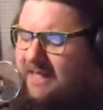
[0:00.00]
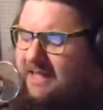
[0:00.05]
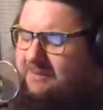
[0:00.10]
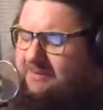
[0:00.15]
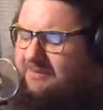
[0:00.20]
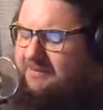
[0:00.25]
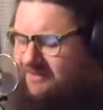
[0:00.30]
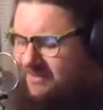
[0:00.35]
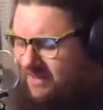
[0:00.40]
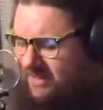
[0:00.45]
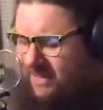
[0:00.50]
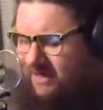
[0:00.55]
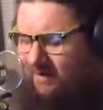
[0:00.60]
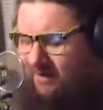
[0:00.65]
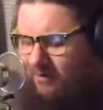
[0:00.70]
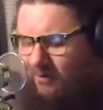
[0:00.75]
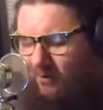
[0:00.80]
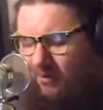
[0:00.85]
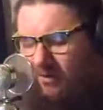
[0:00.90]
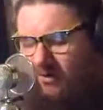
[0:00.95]
But then I
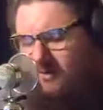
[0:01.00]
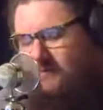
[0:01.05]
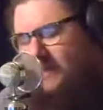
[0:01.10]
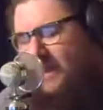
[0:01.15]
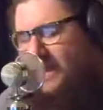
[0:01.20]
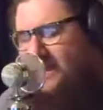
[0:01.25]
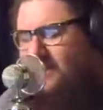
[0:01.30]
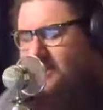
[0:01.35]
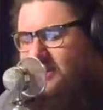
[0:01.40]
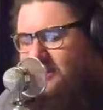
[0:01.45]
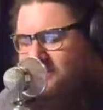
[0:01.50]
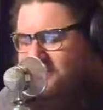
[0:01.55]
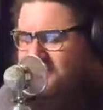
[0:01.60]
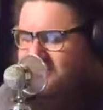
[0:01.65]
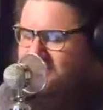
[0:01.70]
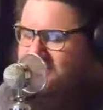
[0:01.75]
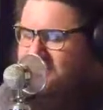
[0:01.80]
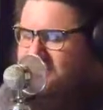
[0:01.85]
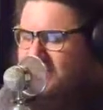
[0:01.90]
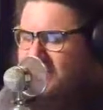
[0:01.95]
would work back up to
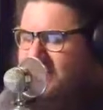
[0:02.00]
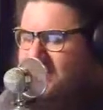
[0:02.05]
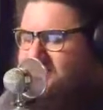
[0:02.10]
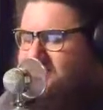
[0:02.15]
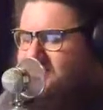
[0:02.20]
the stage